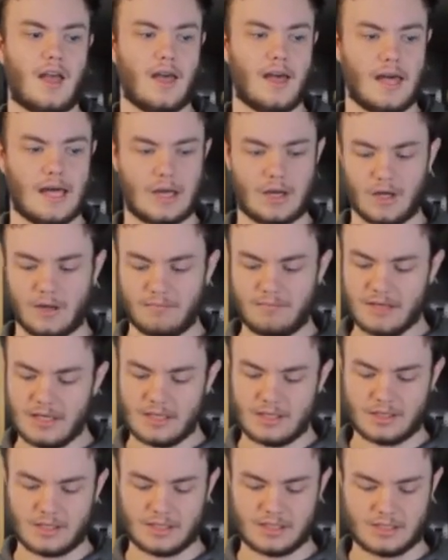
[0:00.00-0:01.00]
It could be
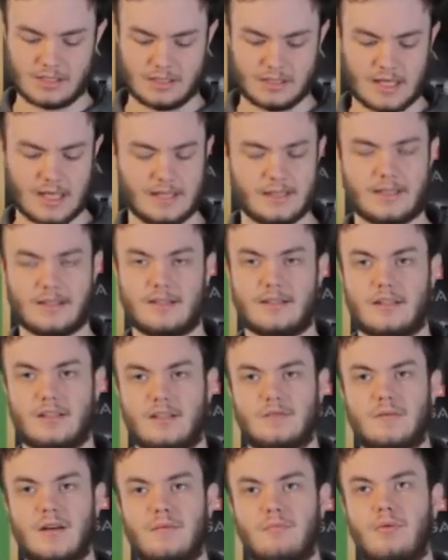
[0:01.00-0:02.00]
just that the
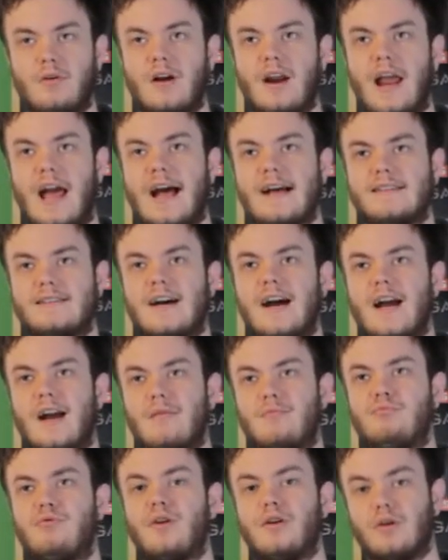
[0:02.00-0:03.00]
display port has higher
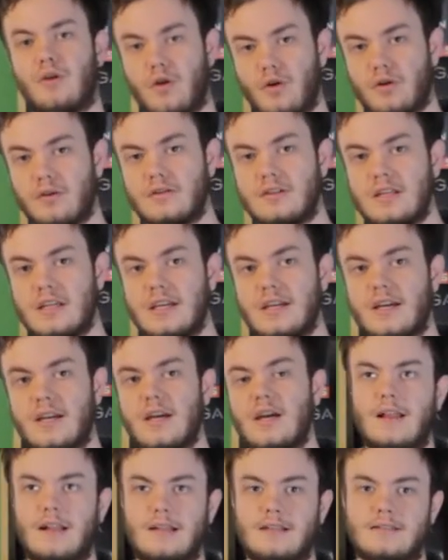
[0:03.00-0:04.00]
priority
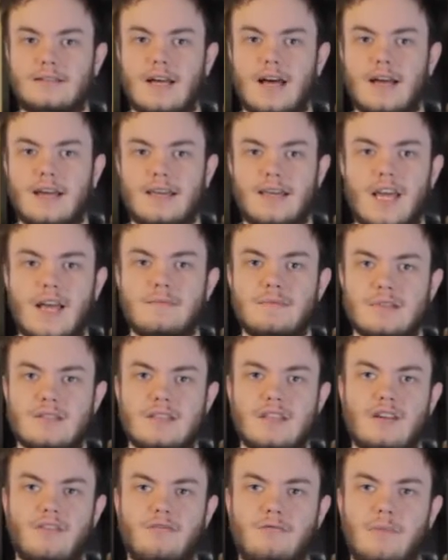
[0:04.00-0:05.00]
in games and
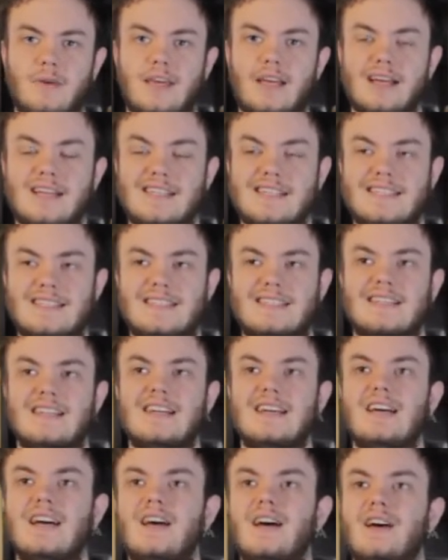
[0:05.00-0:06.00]
stuff, because
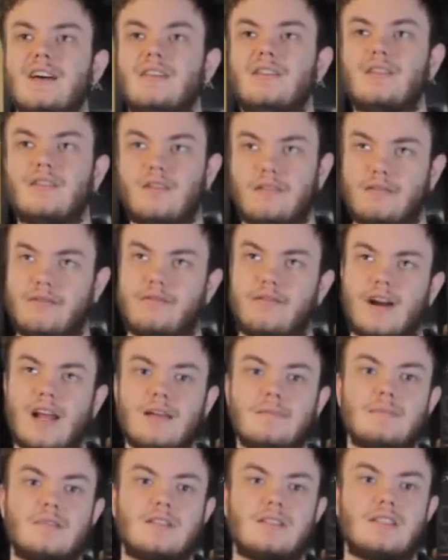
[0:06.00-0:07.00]
the
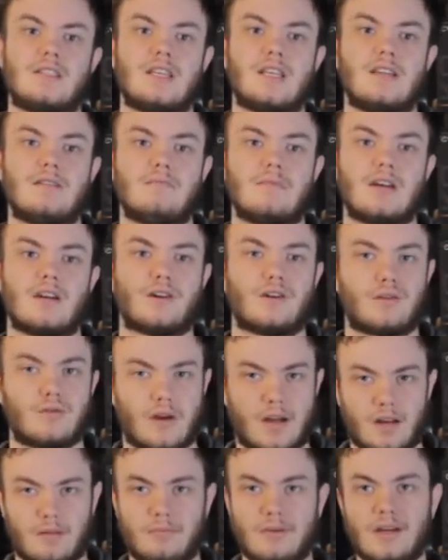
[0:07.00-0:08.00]
frames seem
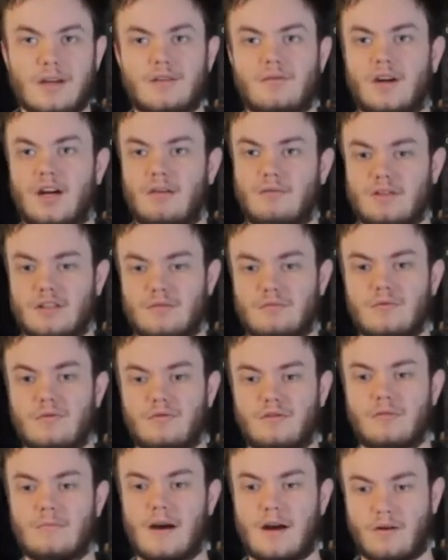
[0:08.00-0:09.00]
incredibly
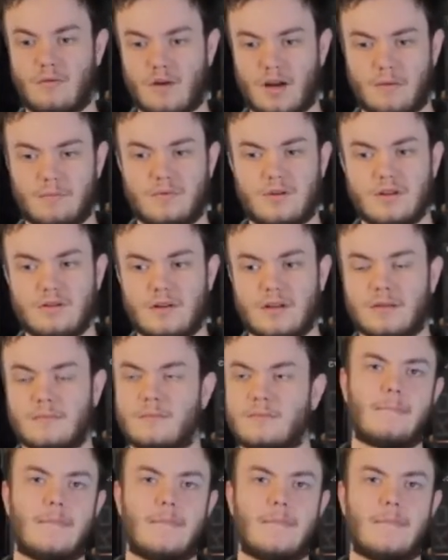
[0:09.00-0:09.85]
smooth no matter what I'm doing.